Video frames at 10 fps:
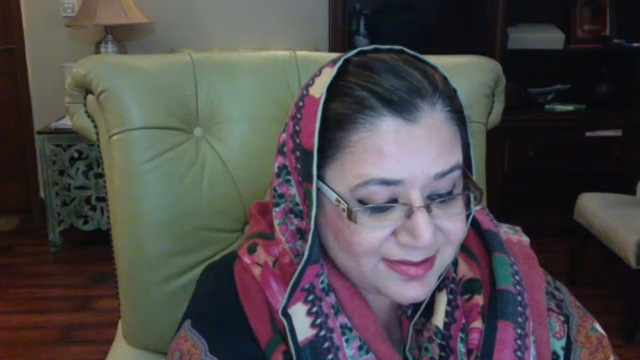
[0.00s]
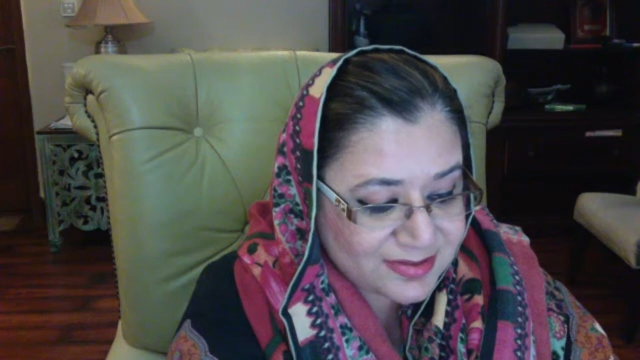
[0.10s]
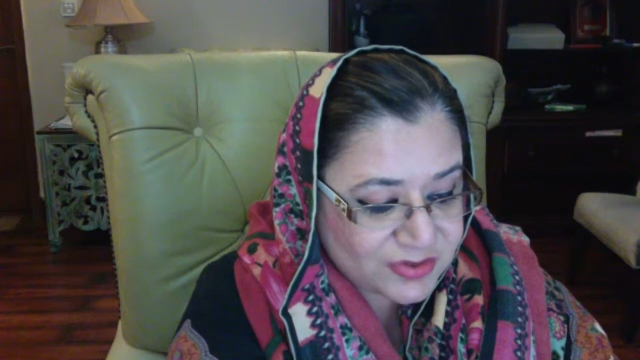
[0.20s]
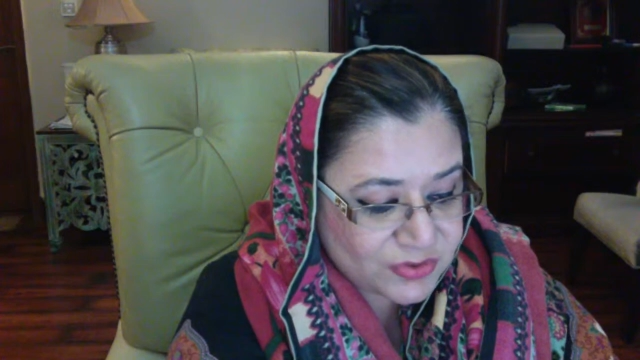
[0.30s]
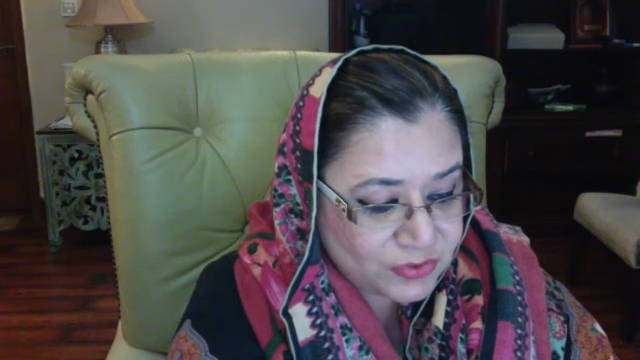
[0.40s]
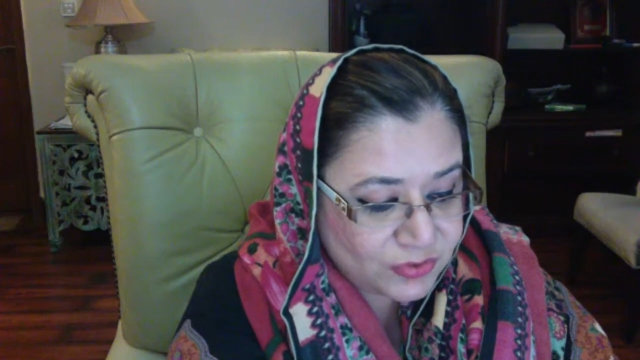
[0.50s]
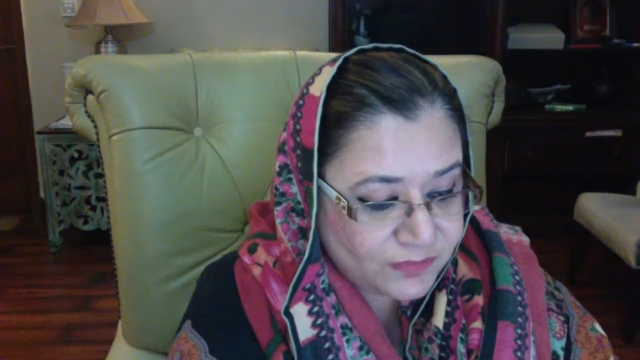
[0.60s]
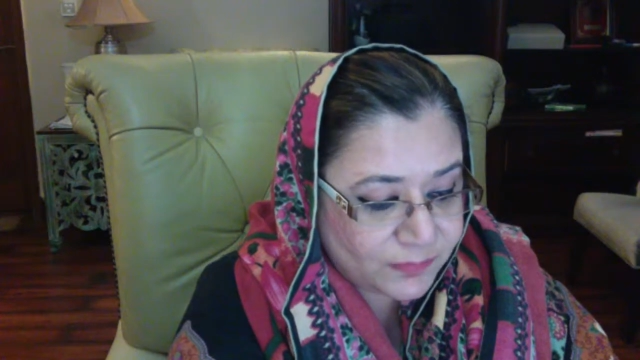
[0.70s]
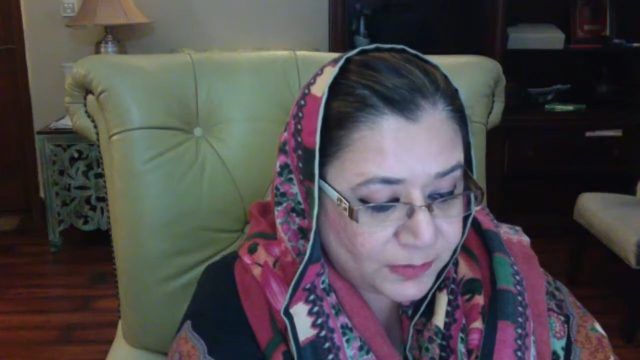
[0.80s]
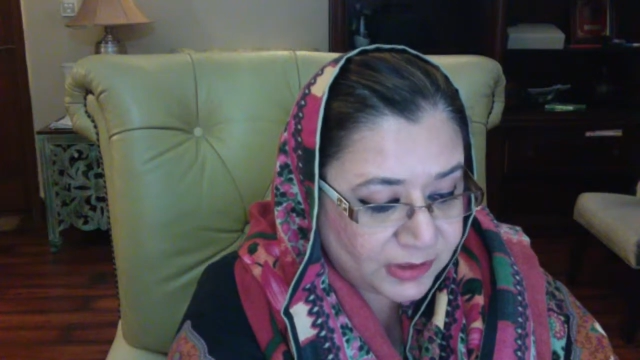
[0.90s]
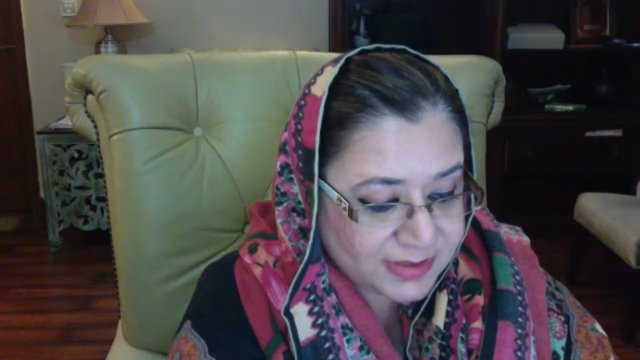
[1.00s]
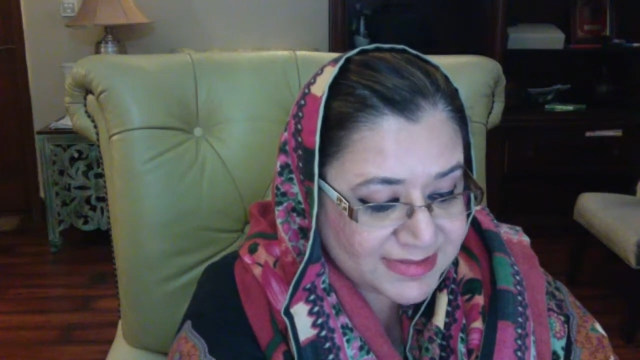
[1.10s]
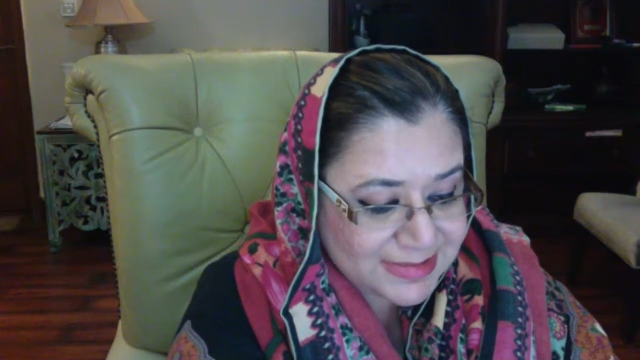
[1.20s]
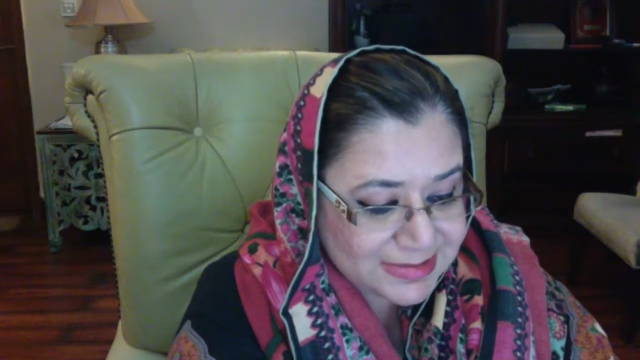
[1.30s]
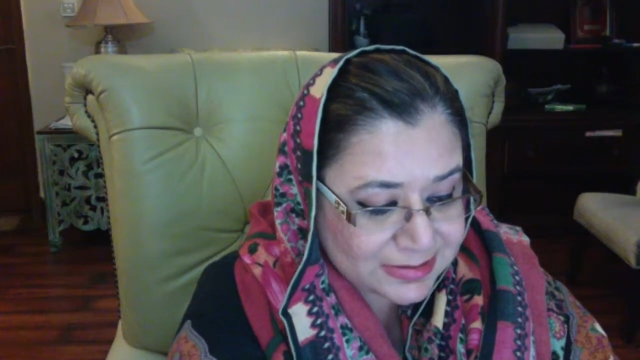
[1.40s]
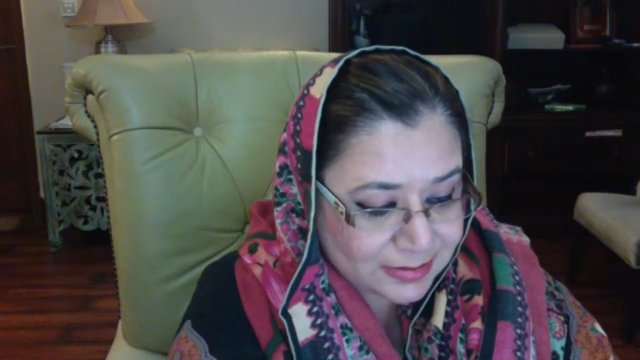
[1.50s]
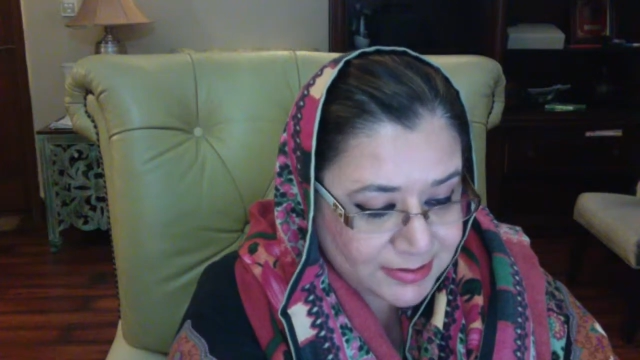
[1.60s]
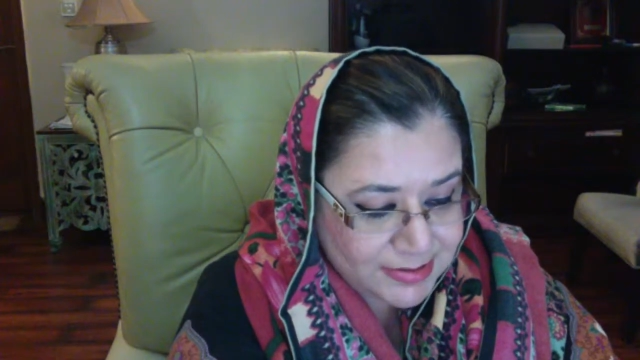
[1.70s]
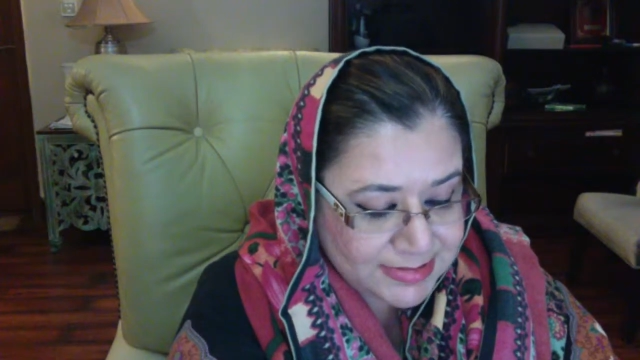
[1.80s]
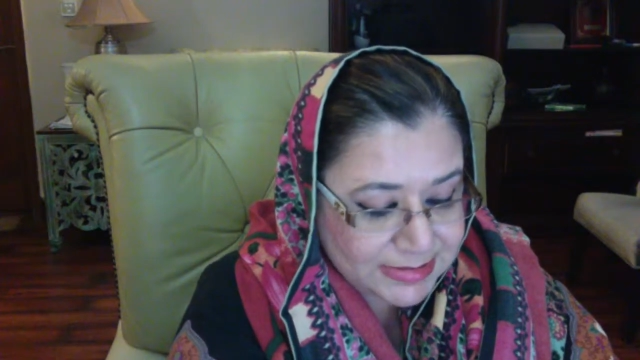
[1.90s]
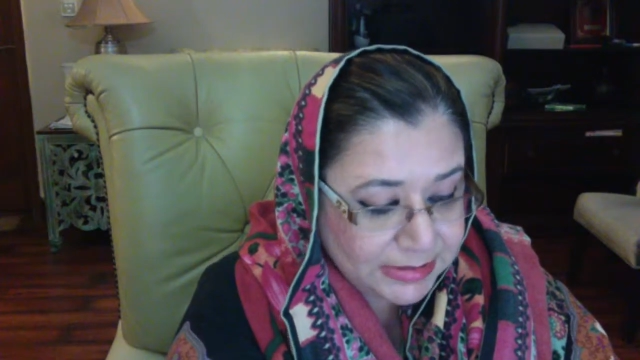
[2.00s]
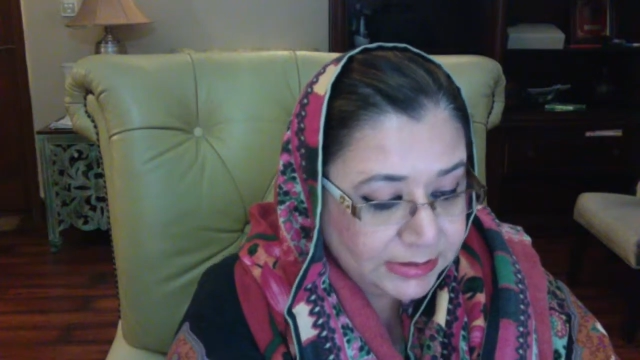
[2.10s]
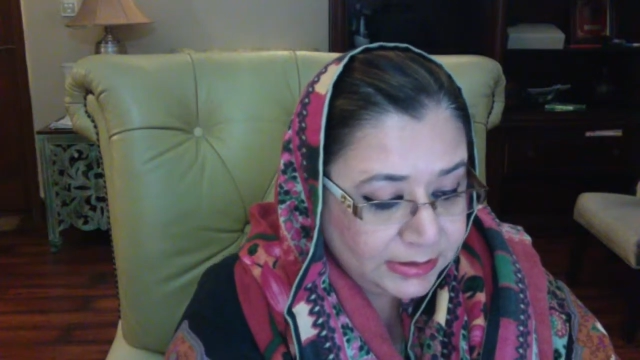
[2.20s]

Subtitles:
Institute for Policy Studies,